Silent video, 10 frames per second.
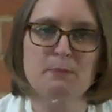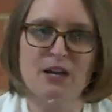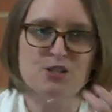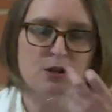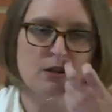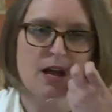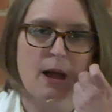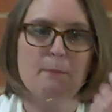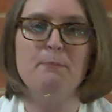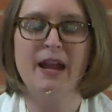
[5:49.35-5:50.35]
special
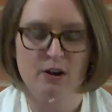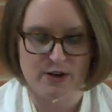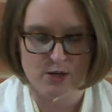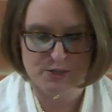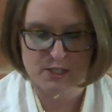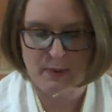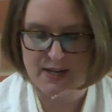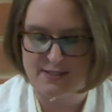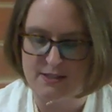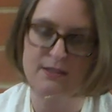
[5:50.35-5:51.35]
burial
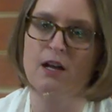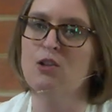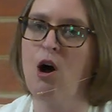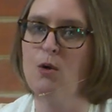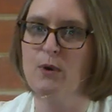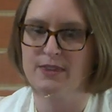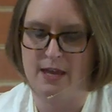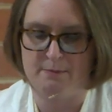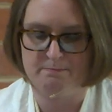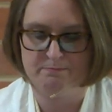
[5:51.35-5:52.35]
spices along with
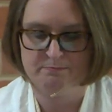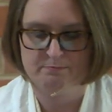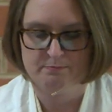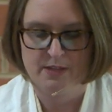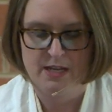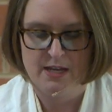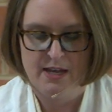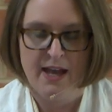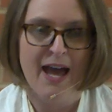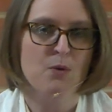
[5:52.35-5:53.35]
them.
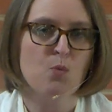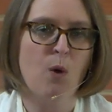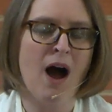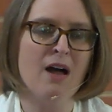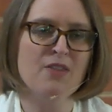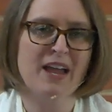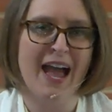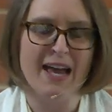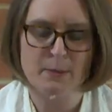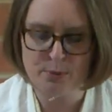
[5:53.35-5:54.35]
And while they
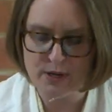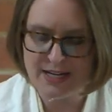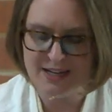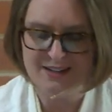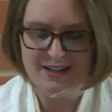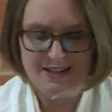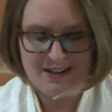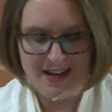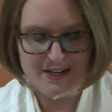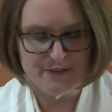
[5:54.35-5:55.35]
had a pretty
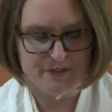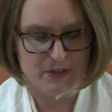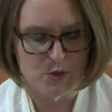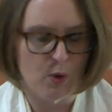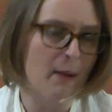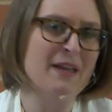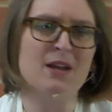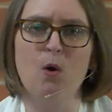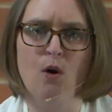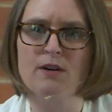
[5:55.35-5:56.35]
kind of grubby,
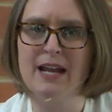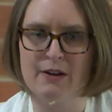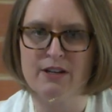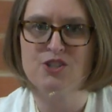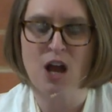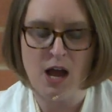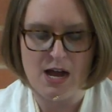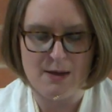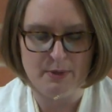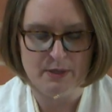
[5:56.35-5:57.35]
ordinary
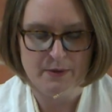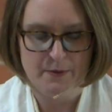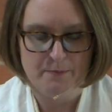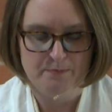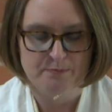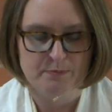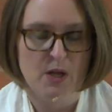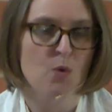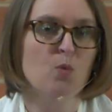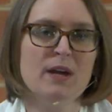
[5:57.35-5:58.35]
job,
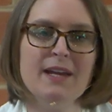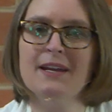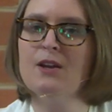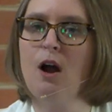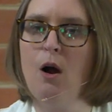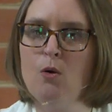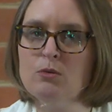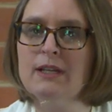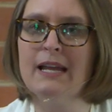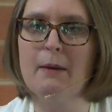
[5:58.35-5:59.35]
we can
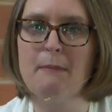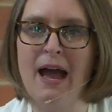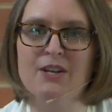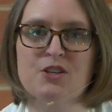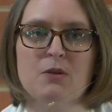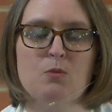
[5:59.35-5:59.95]
only imagine